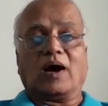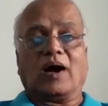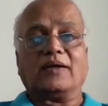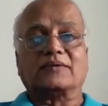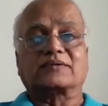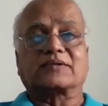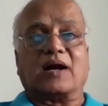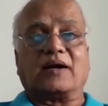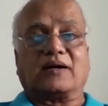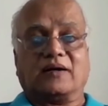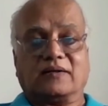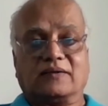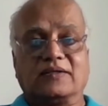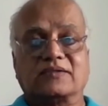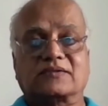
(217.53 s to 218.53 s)
I
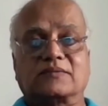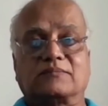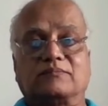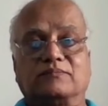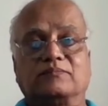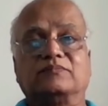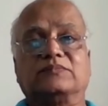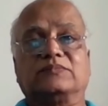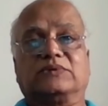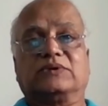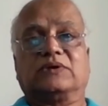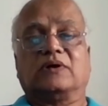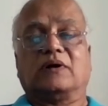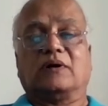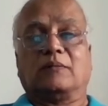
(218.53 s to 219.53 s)
started this
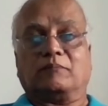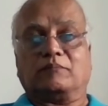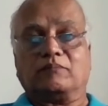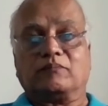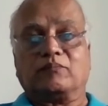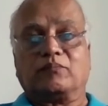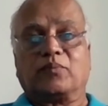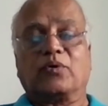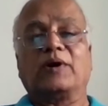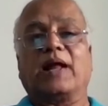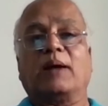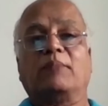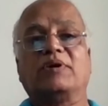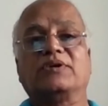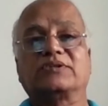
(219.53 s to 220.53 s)

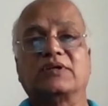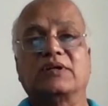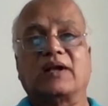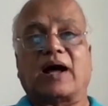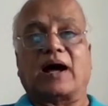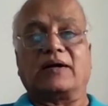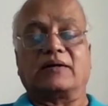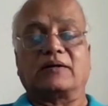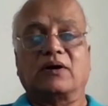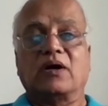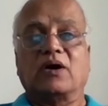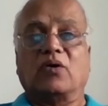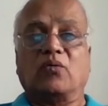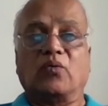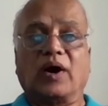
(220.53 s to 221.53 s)
four-dimensional art.
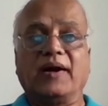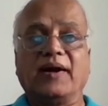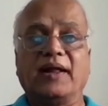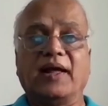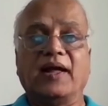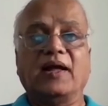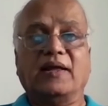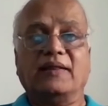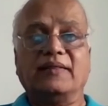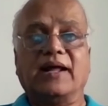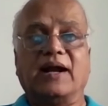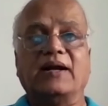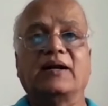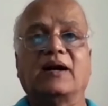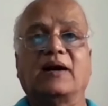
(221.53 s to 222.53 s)
One day in
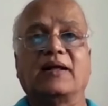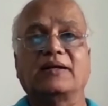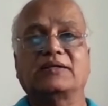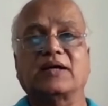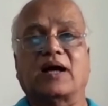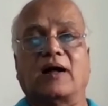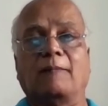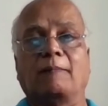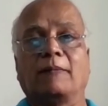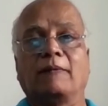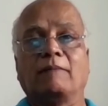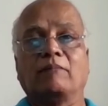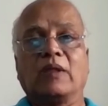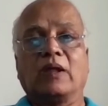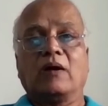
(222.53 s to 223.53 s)
that Ganesha,
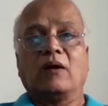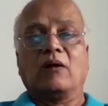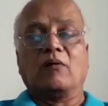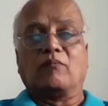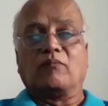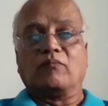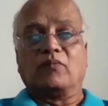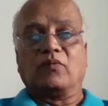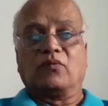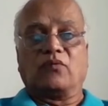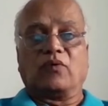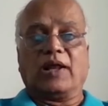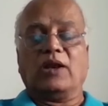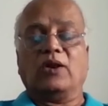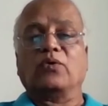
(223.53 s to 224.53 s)

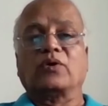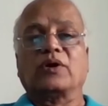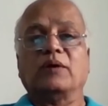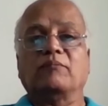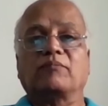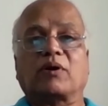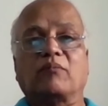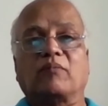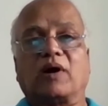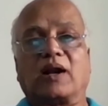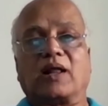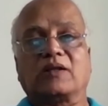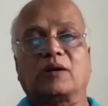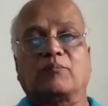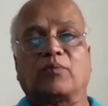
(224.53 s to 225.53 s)
while looking from
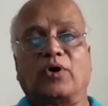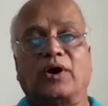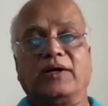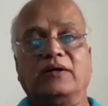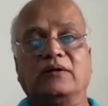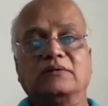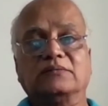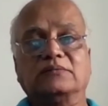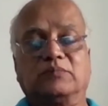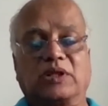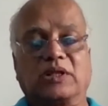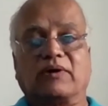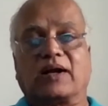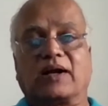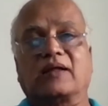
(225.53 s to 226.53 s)
another point,
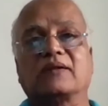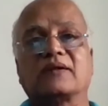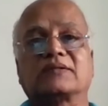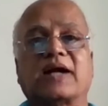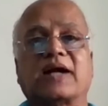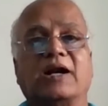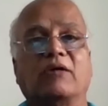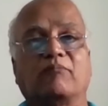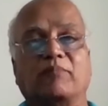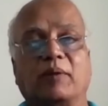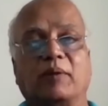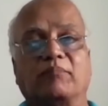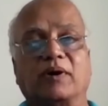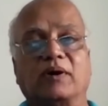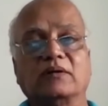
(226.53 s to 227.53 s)
another side of
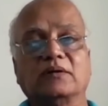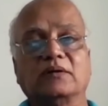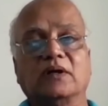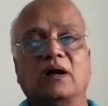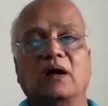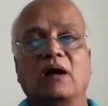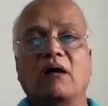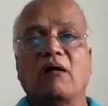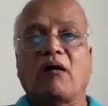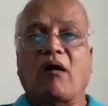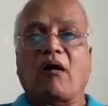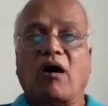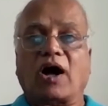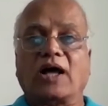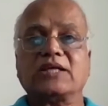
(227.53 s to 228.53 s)
paper,
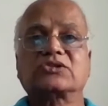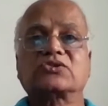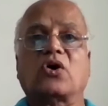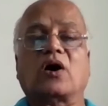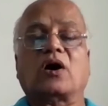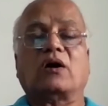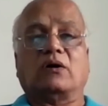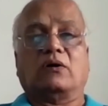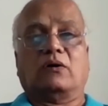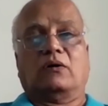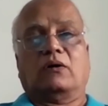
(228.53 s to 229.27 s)
I saw